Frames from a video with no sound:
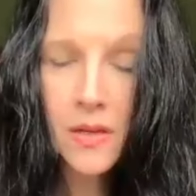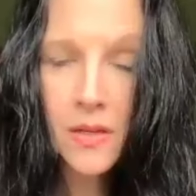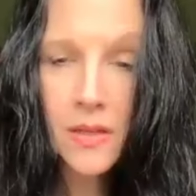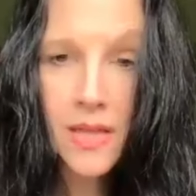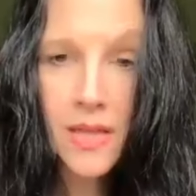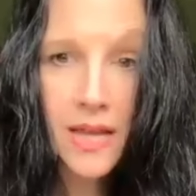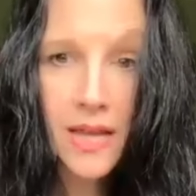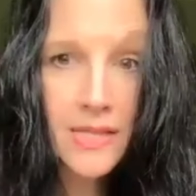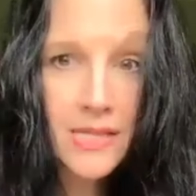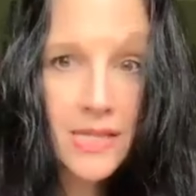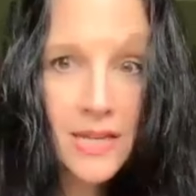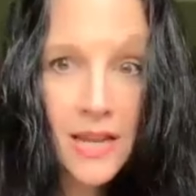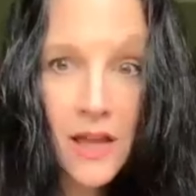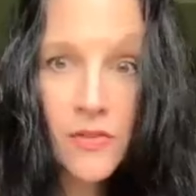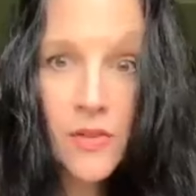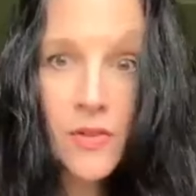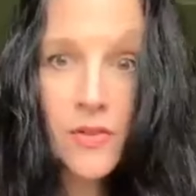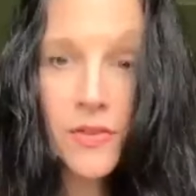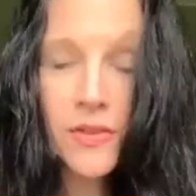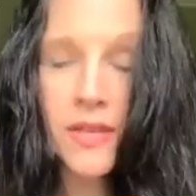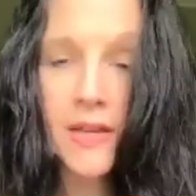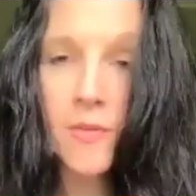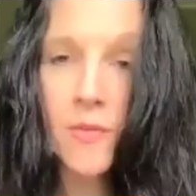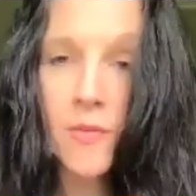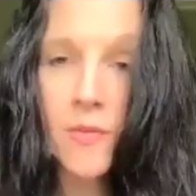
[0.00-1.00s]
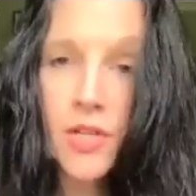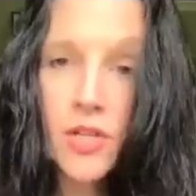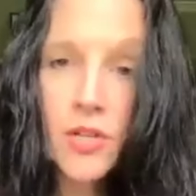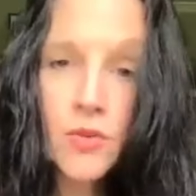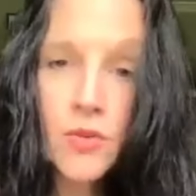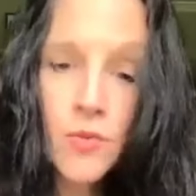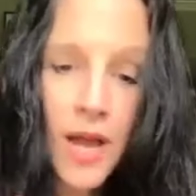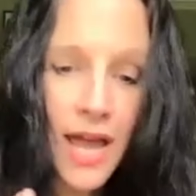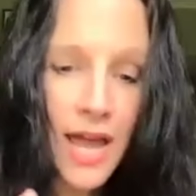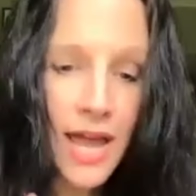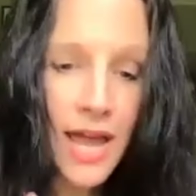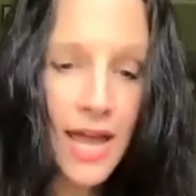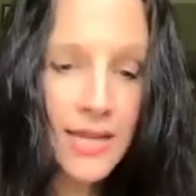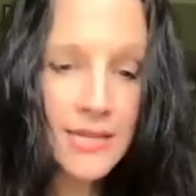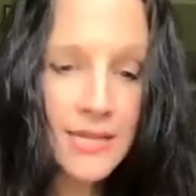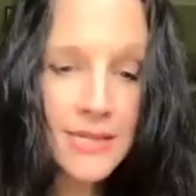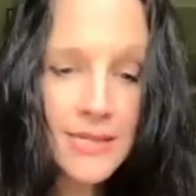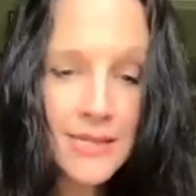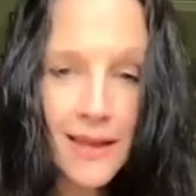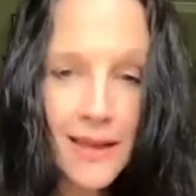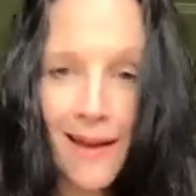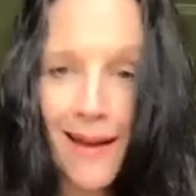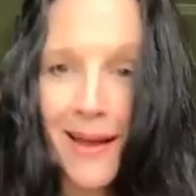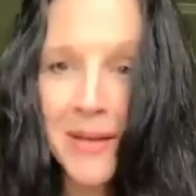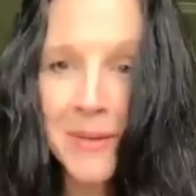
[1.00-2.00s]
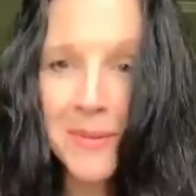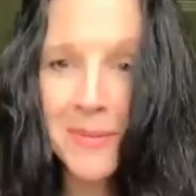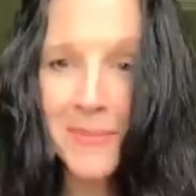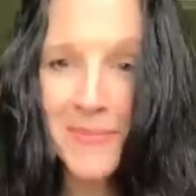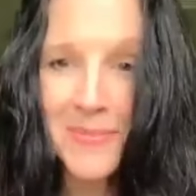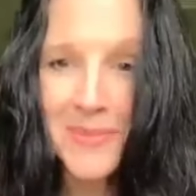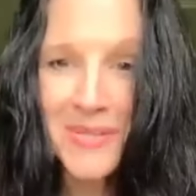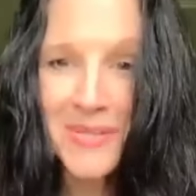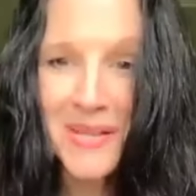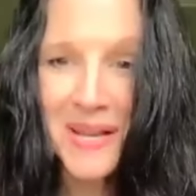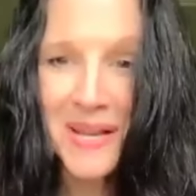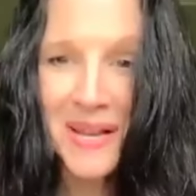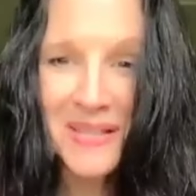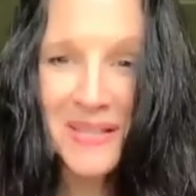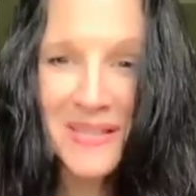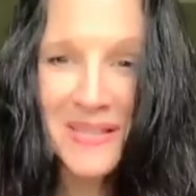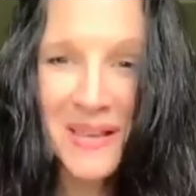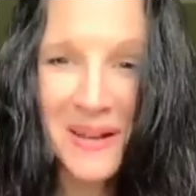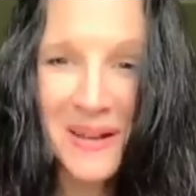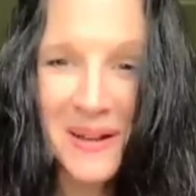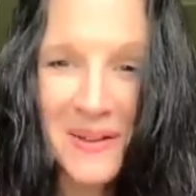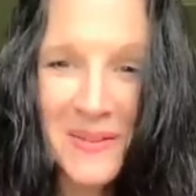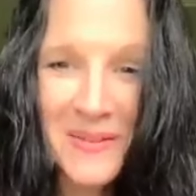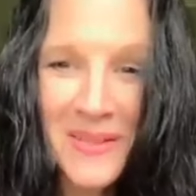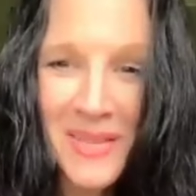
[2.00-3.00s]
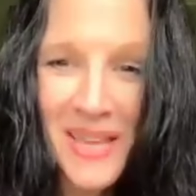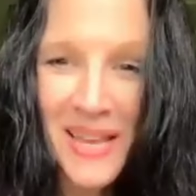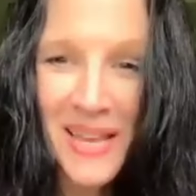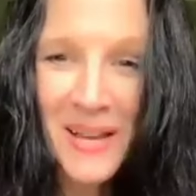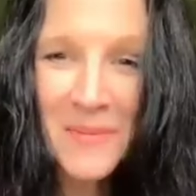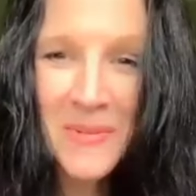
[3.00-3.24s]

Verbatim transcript: That's another thing. When you end times, I think, think